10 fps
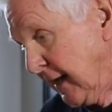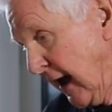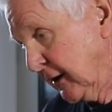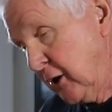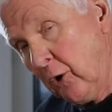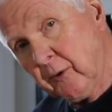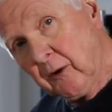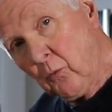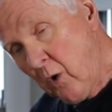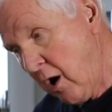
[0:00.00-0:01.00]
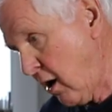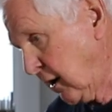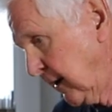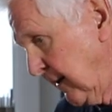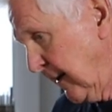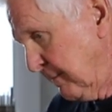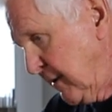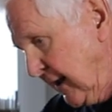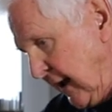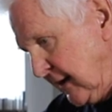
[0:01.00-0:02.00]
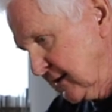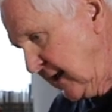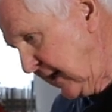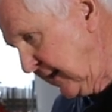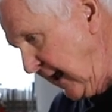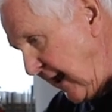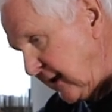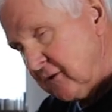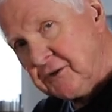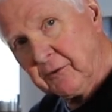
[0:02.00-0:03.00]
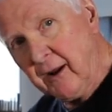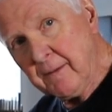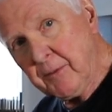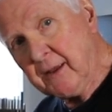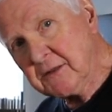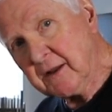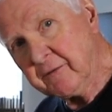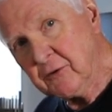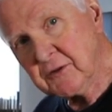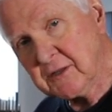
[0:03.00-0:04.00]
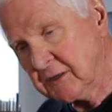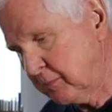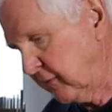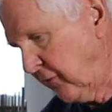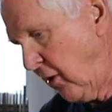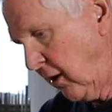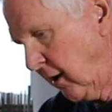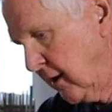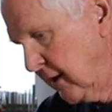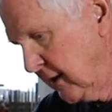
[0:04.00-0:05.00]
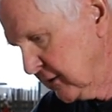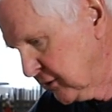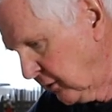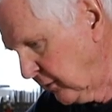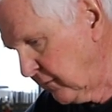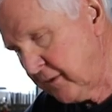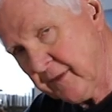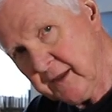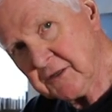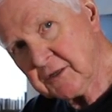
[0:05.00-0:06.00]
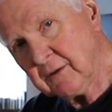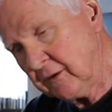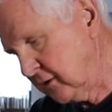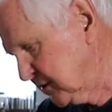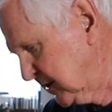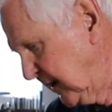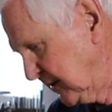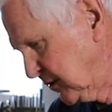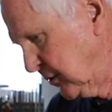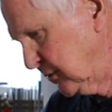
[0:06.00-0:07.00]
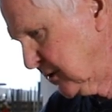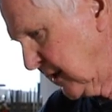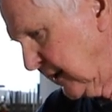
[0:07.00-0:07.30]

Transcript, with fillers: I know it'll work because, and the angles are right because I've used this before. So this you'll see us use